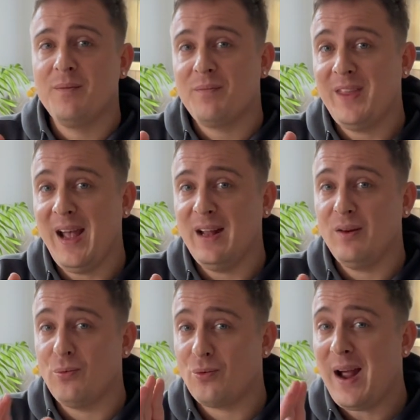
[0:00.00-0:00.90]
Then,
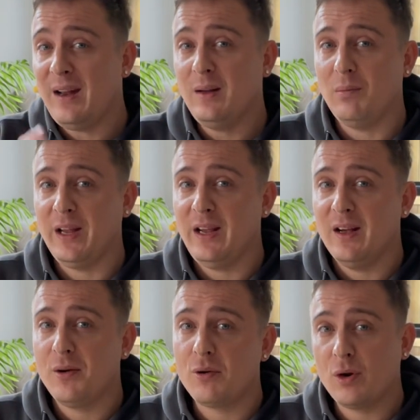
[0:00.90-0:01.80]
randomly,
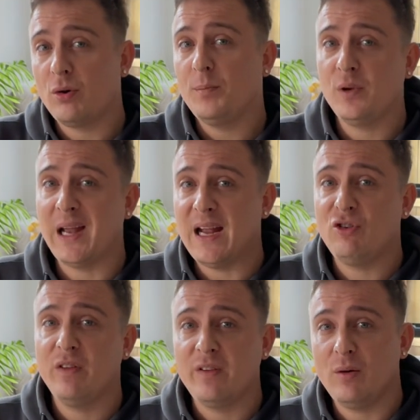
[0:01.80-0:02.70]
a recruitment
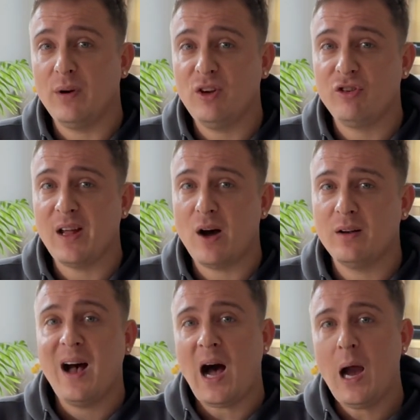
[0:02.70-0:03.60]
agency reached out.
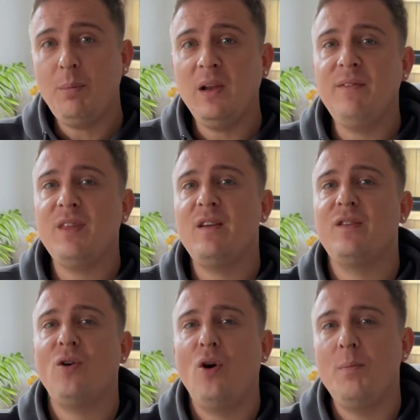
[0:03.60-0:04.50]
I believe they
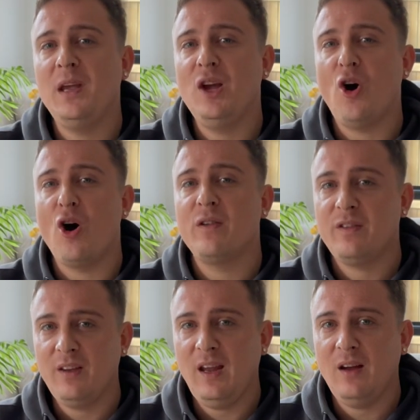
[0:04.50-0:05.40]
saw me on
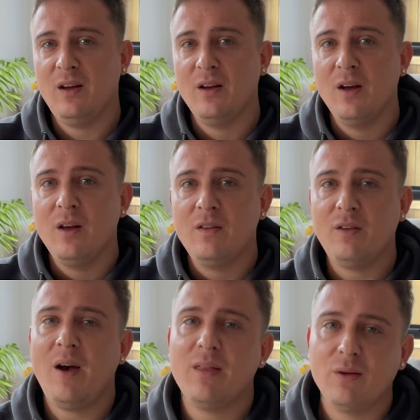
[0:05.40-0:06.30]
Seek,
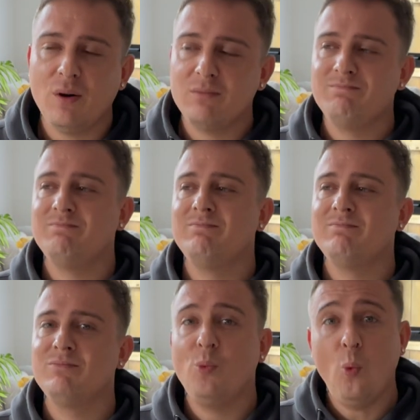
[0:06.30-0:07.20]
so I thought,
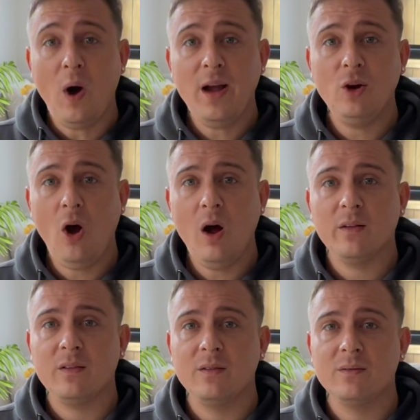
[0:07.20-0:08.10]
why
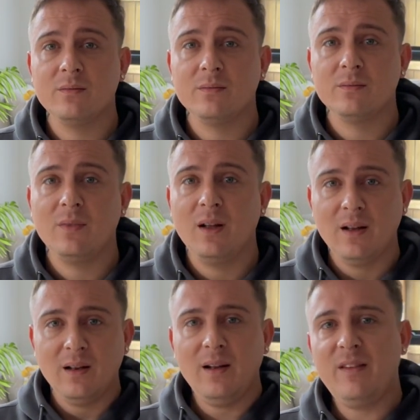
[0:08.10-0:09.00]
not?
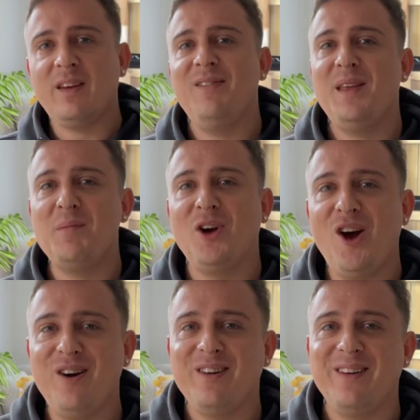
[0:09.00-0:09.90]
Let's give them a
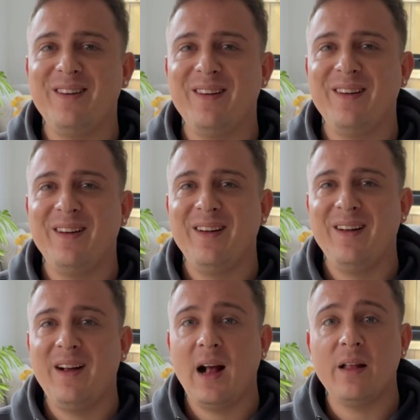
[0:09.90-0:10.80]
go.
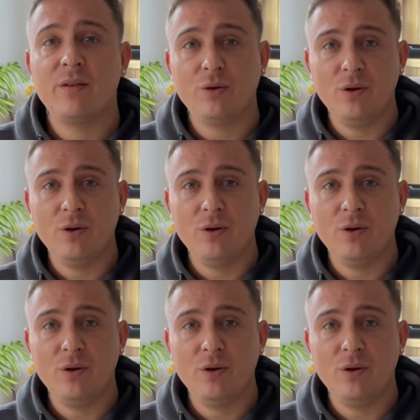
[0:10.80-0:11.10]
And through